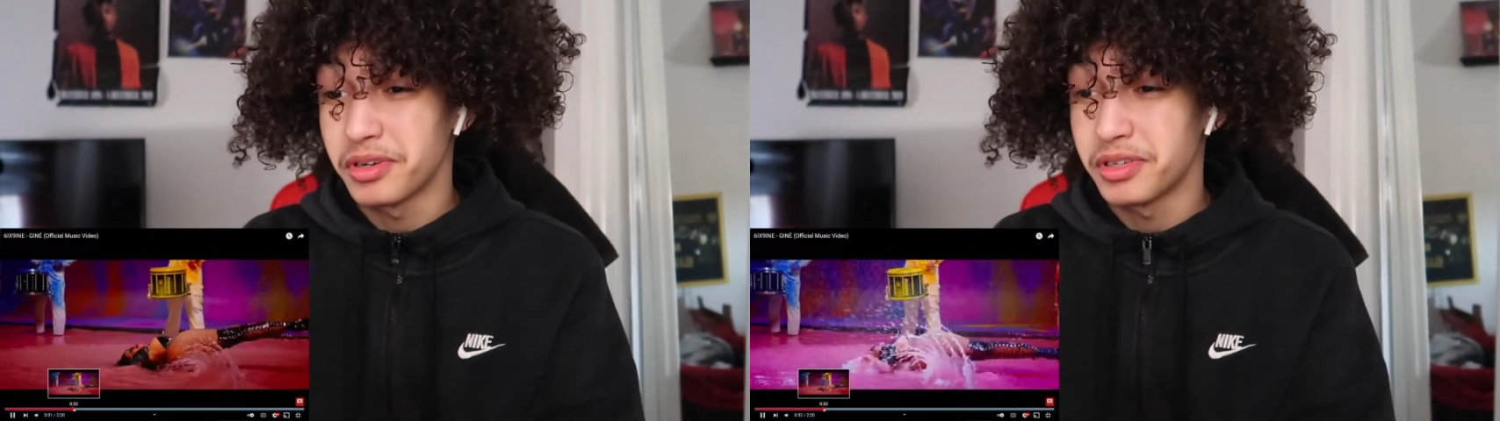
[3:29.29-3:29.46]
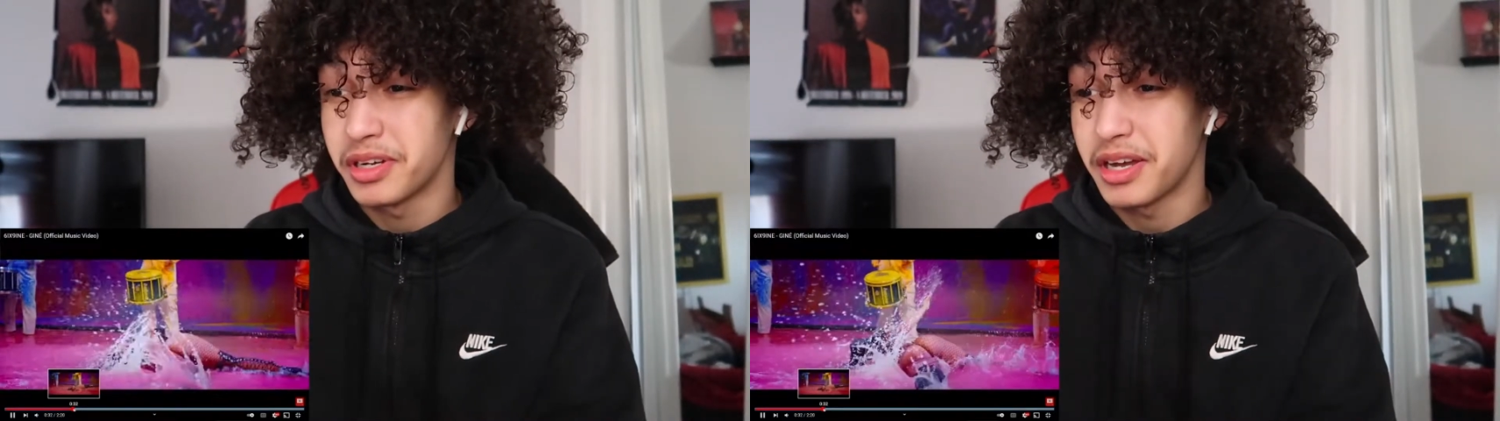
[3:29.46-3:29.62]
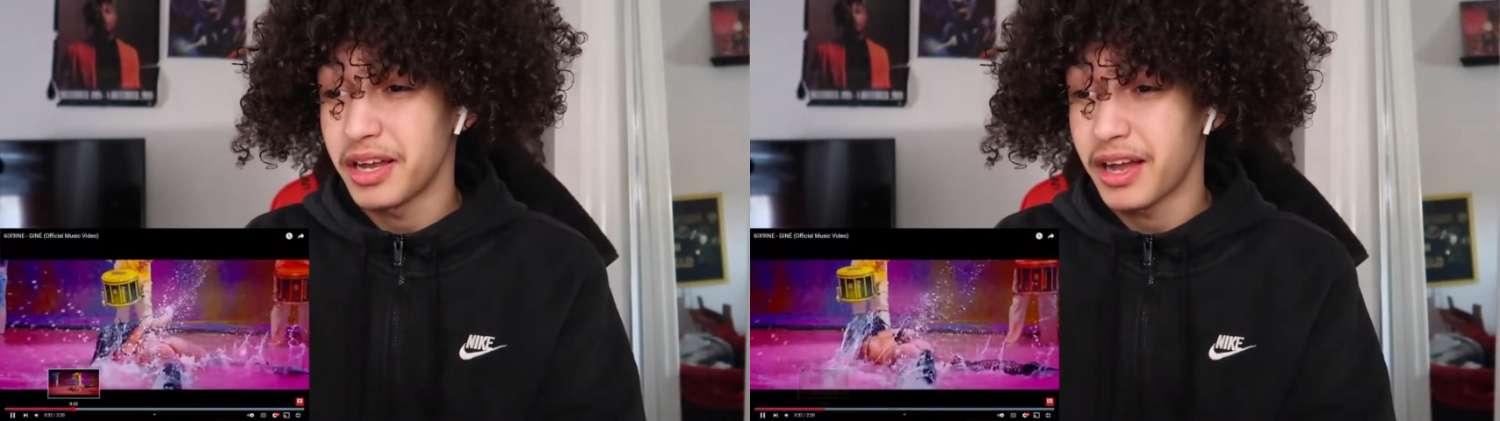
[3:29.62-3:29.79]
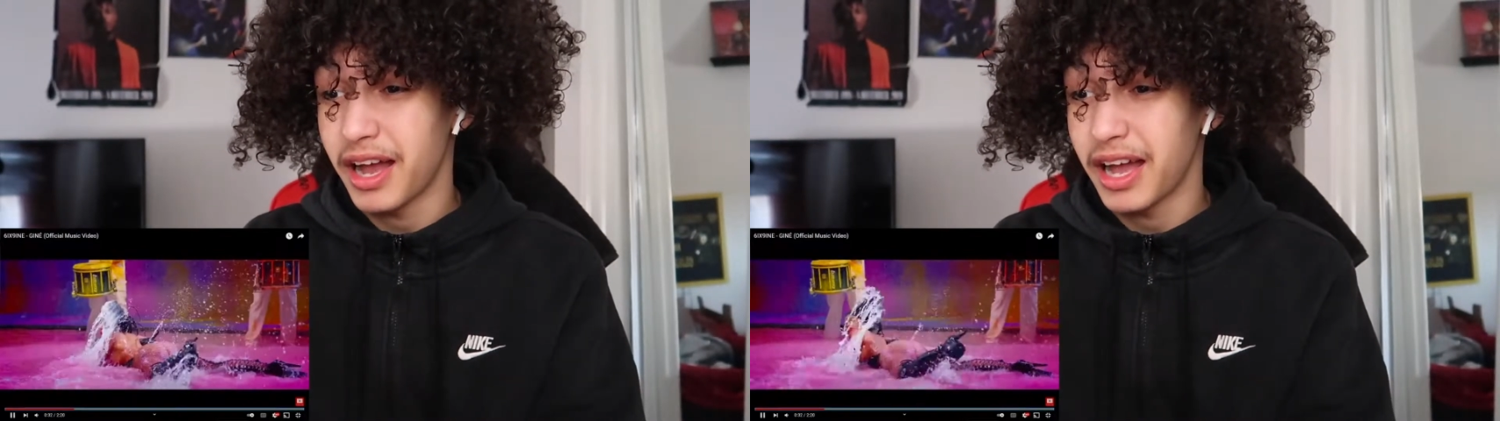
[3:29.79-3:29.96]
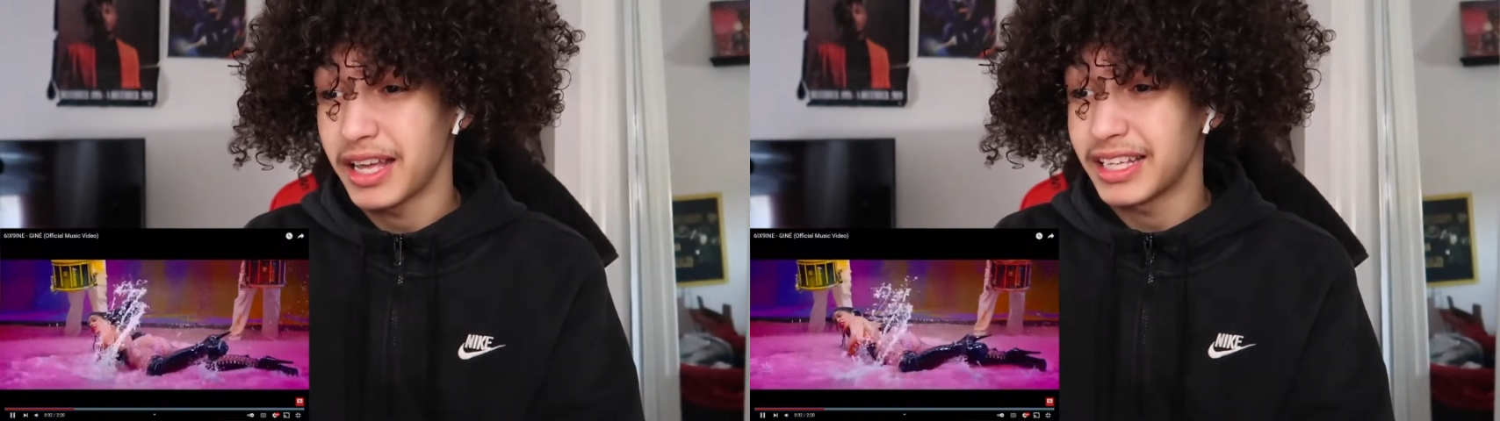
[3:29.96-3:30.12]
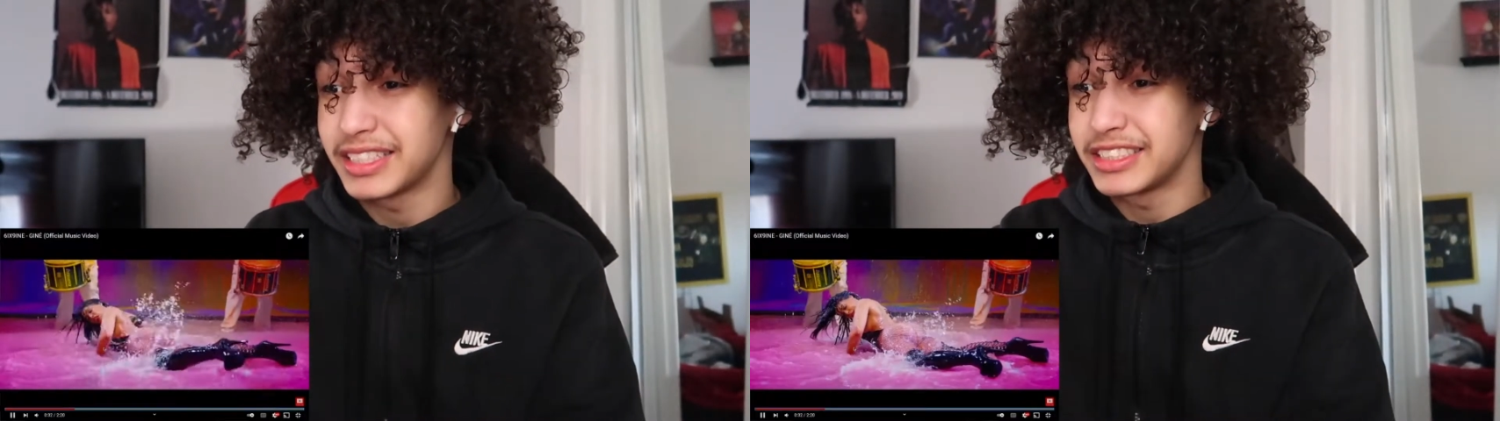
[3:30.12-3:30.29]
whole
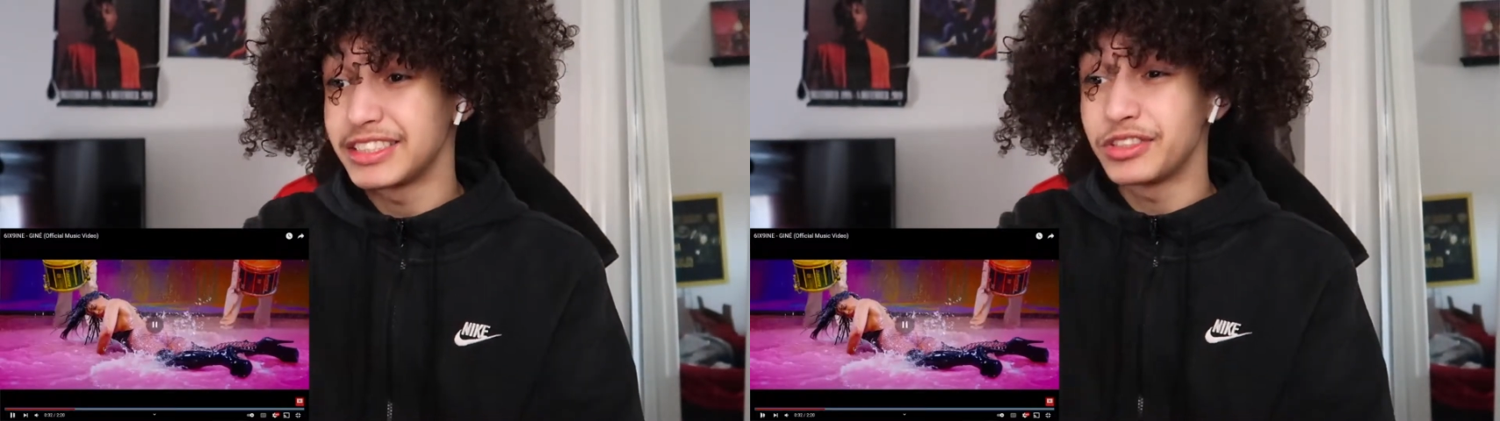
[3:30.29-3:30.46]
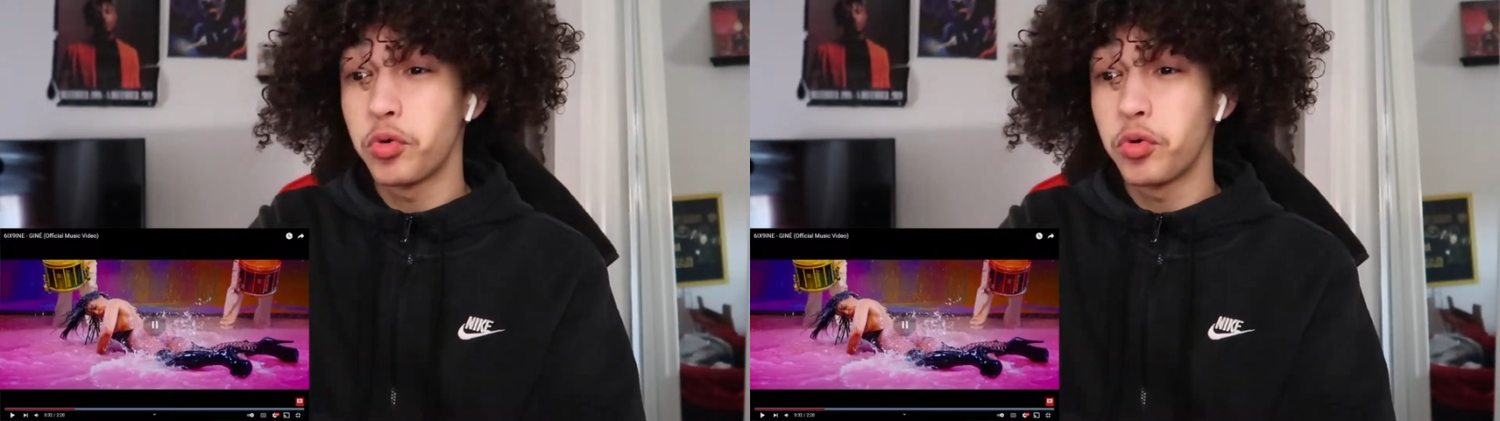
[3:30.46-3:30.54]
fucking case.